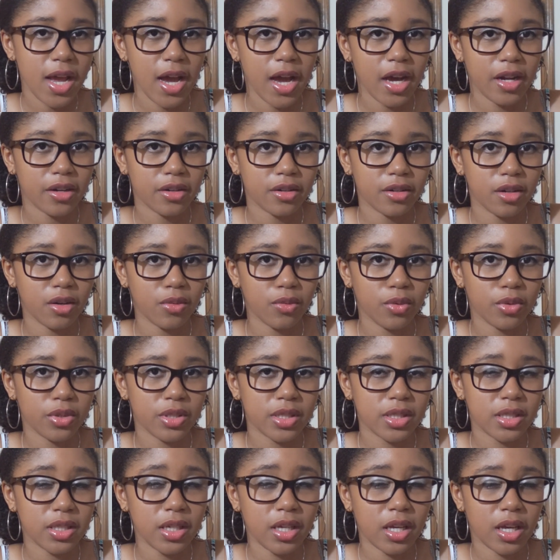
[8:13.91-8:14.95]
I don't know. We'll
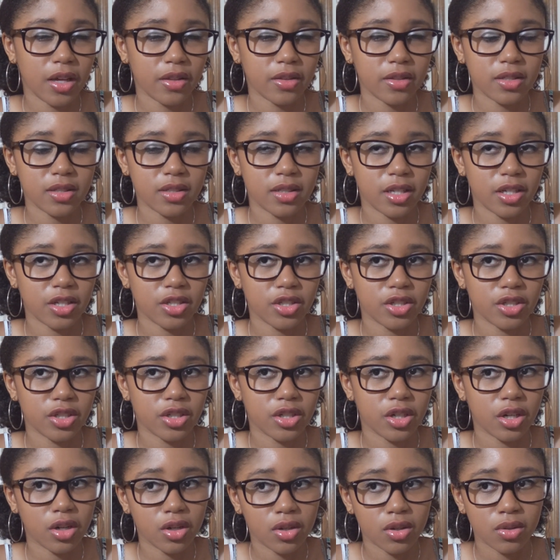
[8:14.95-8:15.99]
see how this next year
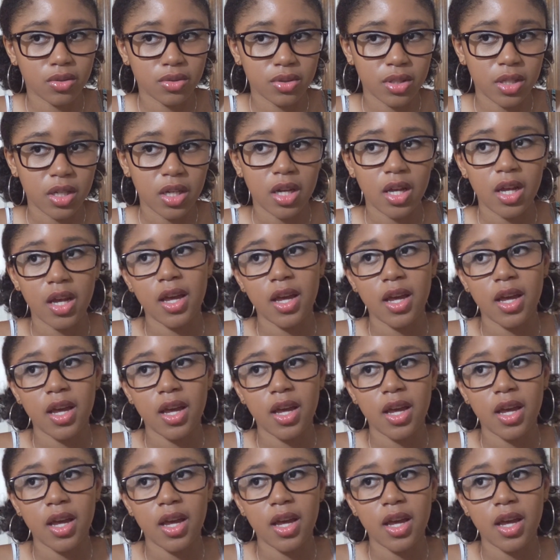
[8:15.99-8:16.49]
goes.